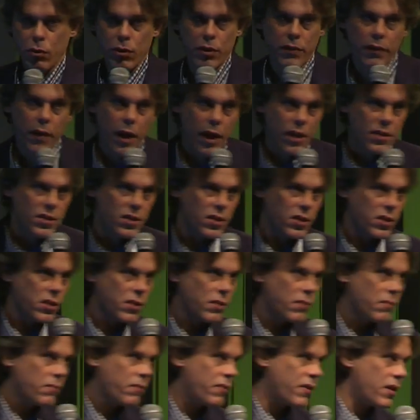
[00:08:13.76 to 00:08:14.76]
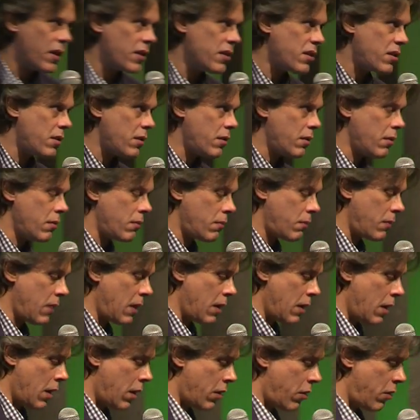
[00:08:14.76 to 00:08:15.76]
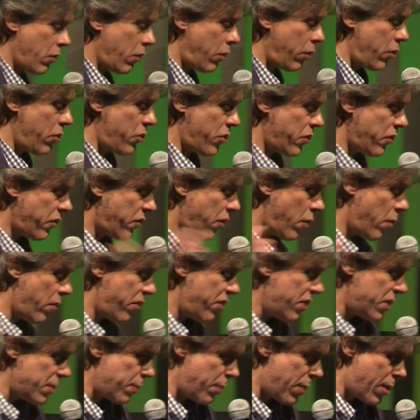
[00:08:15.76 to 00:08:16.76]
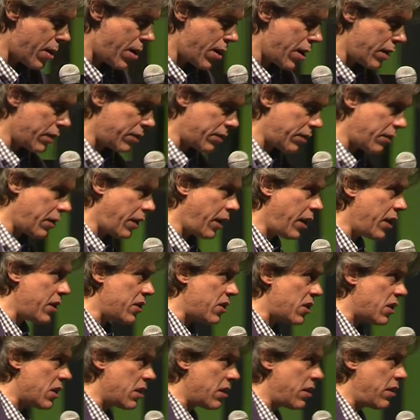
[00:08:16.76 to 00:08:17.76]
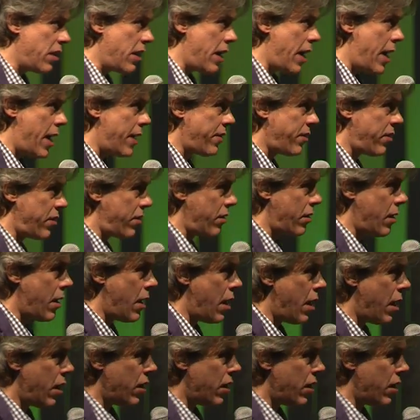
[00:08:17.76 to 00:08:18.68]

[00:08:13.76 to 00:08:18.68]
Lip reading: to devices, first conclusion from this part is that